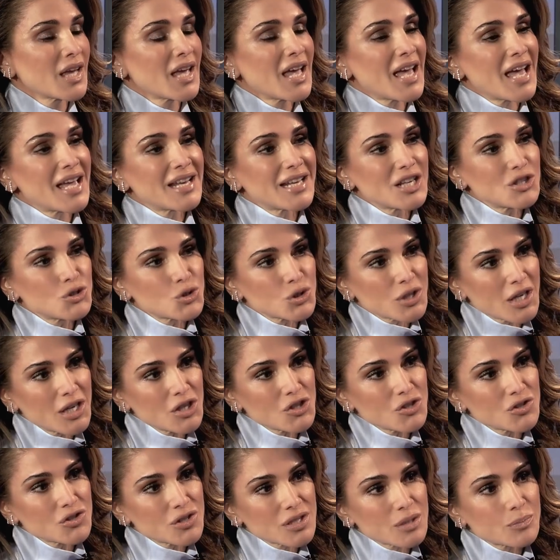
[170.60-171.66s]
And
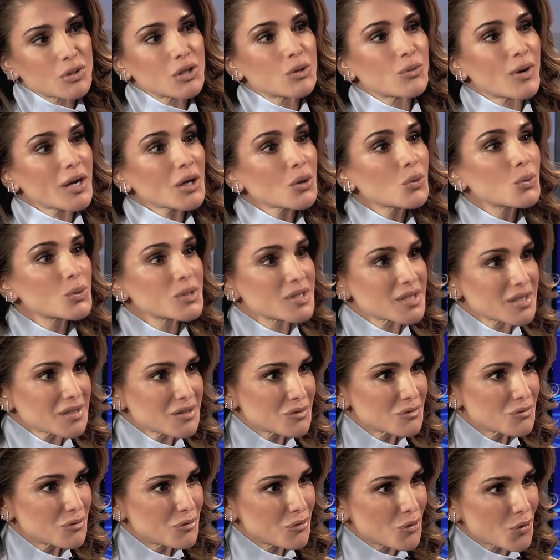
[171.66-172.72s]
education is a prerequisite
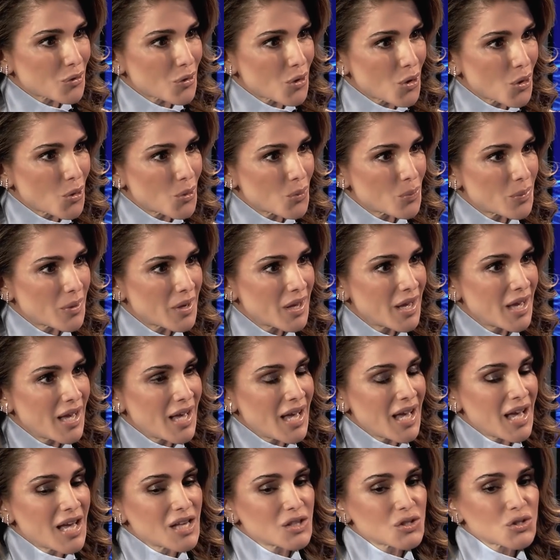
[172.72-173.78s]
for hope.
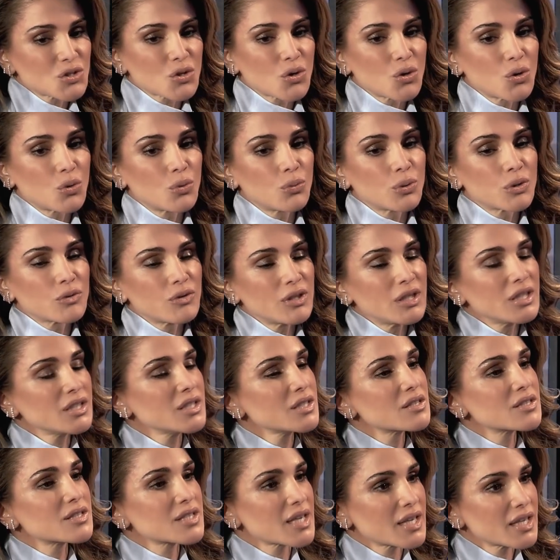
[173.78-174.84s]
And so we really need
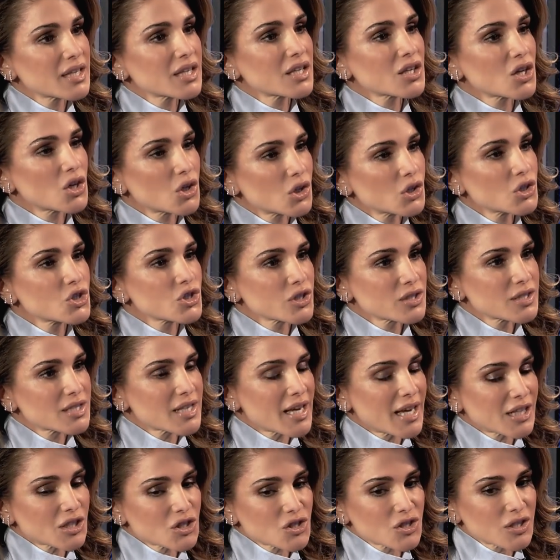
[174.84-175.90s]
to take urgent
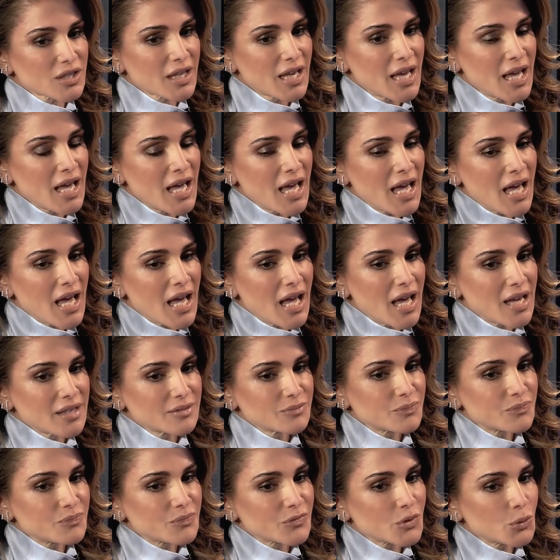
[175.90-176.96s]
action.
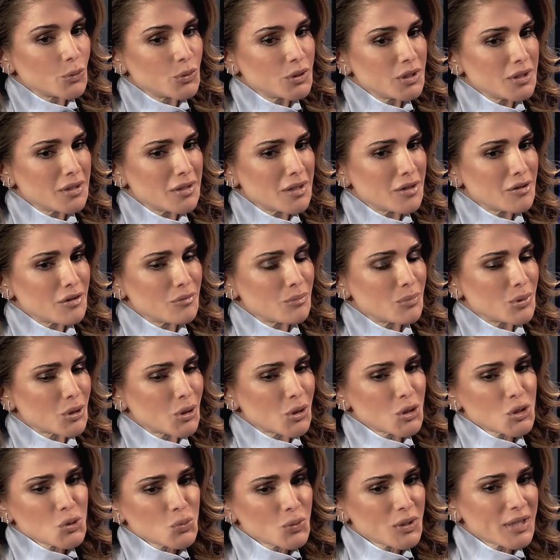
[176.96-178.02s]
And
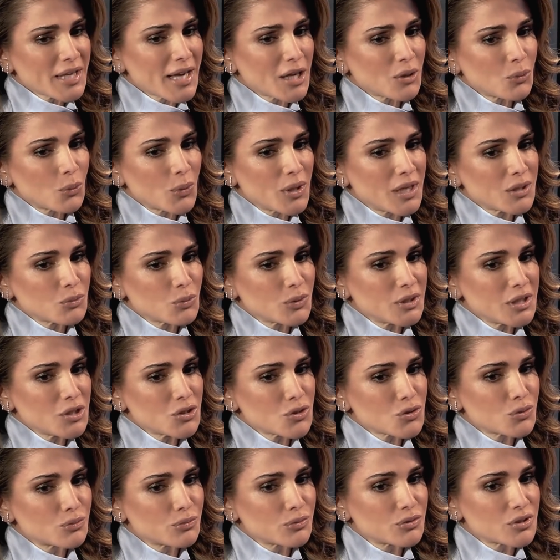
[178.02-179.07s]
because we can't wait, we need
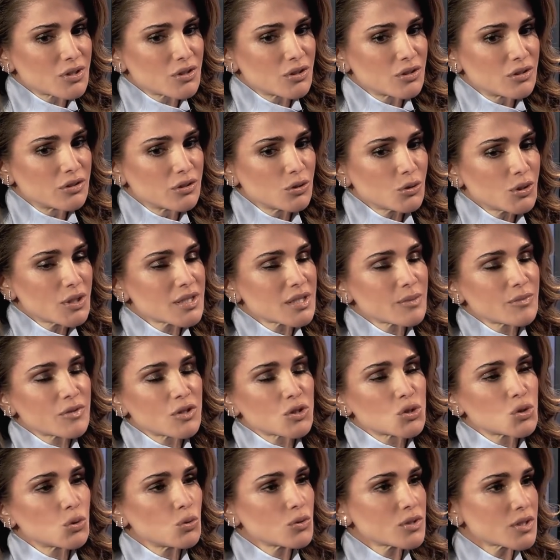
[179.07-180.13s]
to look at some of the
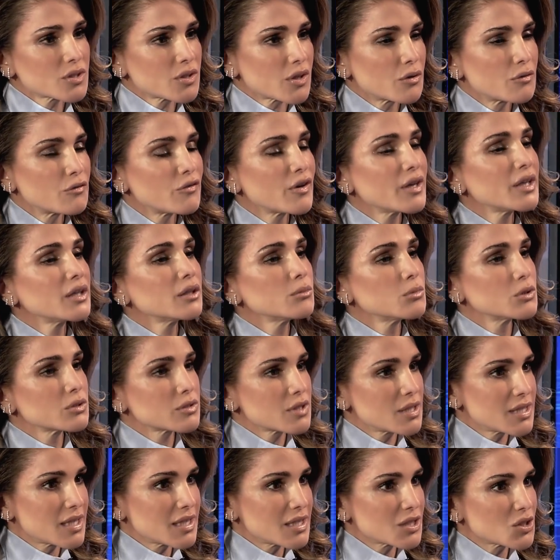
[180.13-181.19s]
tools that are available
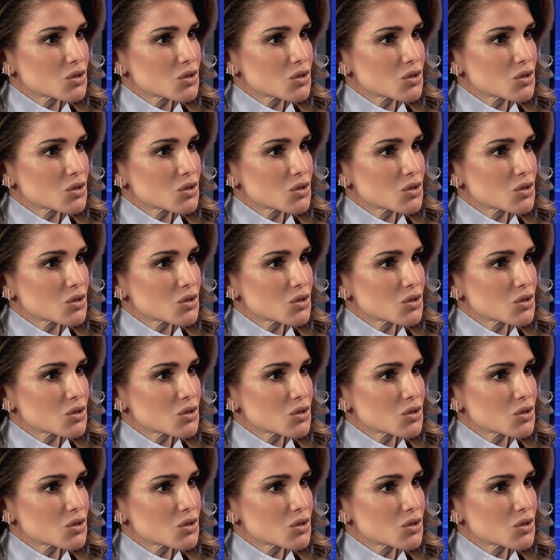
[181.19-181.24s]
today.